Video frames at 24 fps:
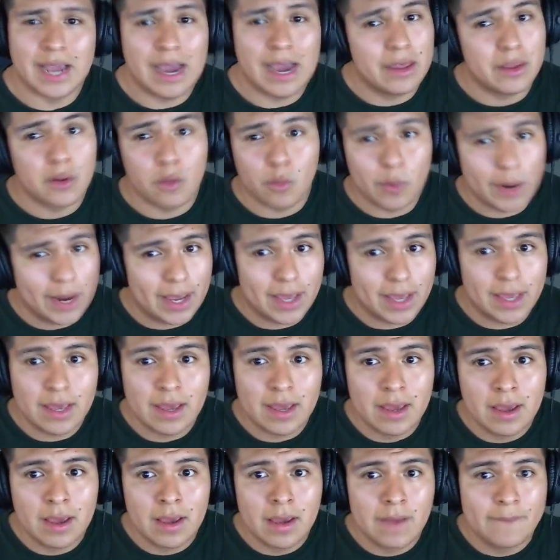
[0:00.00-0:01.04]
Either way,
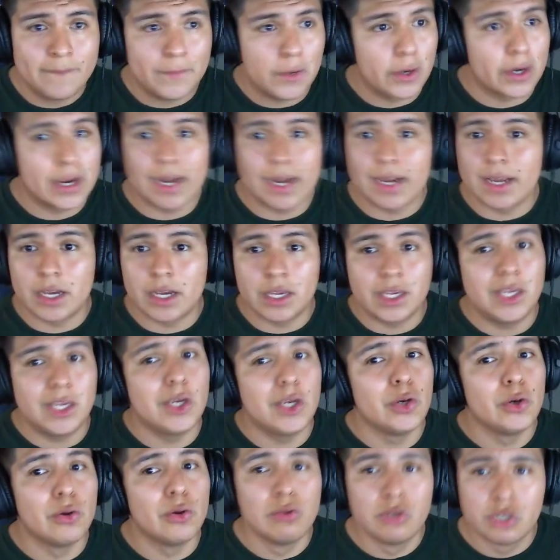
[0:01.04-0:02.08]
they're getting a
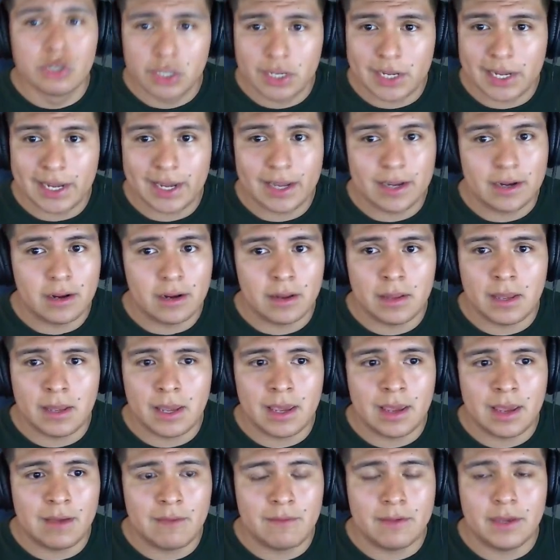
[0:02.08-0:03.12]
huge cut on the
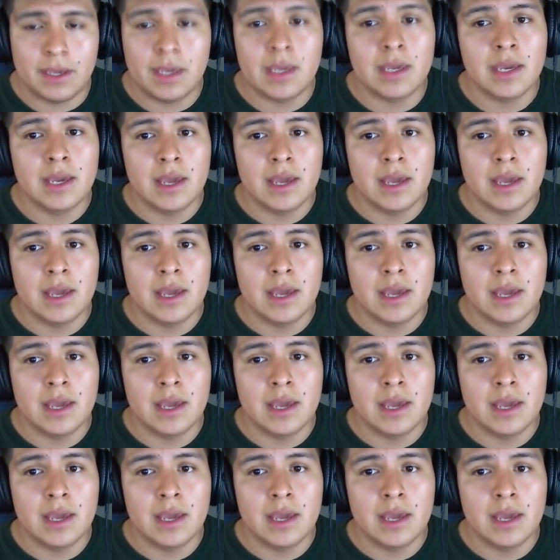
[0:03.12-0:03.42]
AAV.